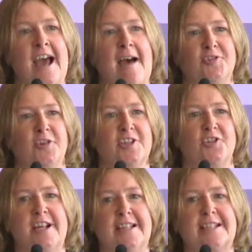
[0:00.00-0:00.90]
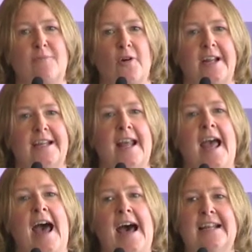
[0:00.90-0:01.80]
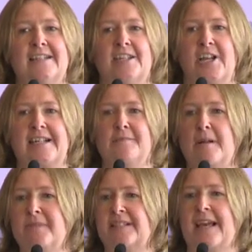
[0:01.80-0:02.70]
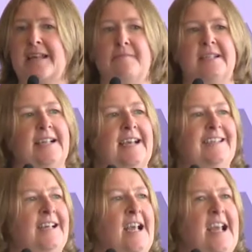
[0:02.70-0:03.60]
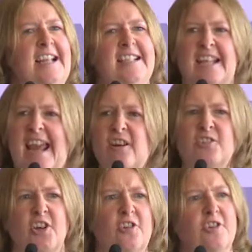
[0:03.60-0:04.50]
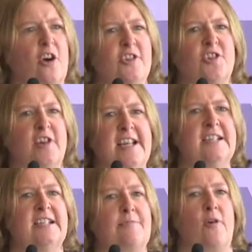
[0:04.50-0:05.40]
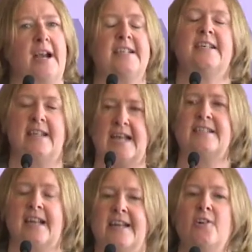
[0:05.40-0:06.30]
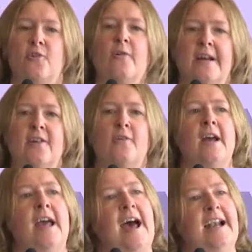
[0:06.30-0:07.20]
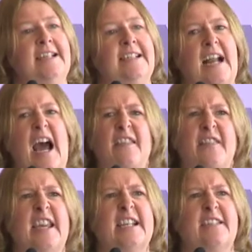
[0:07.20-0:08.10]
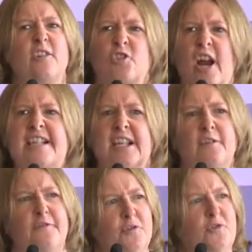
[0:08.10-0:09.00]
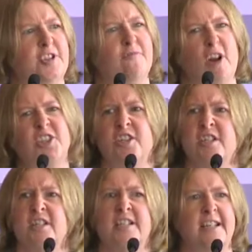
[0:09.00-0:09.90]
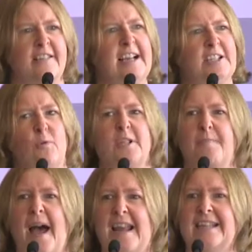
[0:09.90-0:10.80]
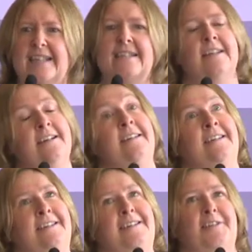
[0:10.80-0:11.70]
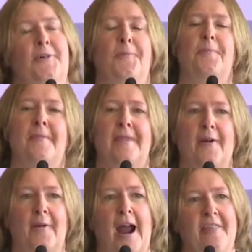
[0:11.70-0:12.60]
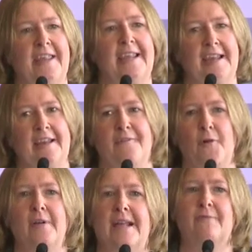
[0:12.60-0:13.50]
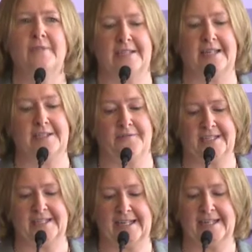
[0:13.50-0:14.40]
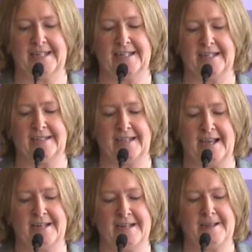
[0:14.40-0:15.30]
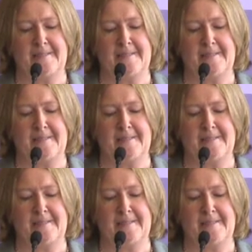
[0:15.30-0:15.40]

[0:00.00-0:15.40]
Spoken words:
I was on the train this morning, and the gentleman beside me said, "It's chaos on the trains this morning." I said, "Yes, I know. And he said, "I think they're trying to confuse the Russians. That's what's behind it." So there we are. I think if only it was sophisticated as that.